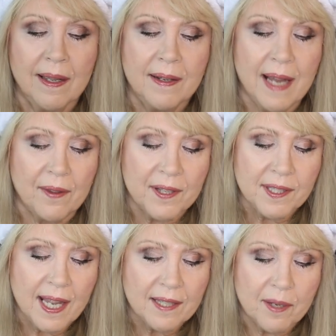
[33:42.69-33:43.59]
Now
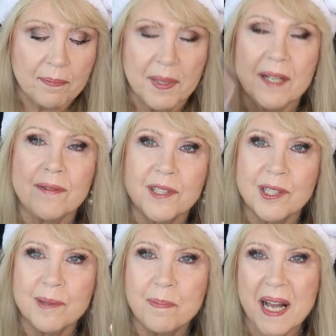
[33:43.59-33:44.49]
this has a bit of a
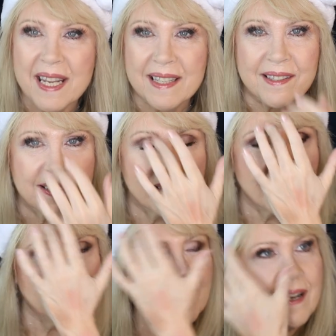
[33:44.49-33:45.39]
spice
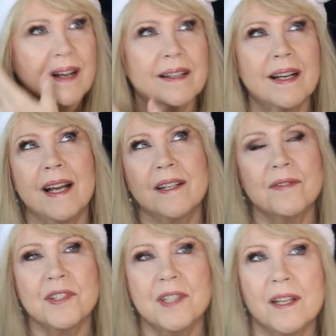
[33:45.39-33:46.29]
kind
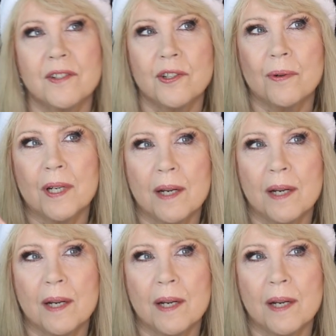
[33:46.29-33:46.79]
of scent to it.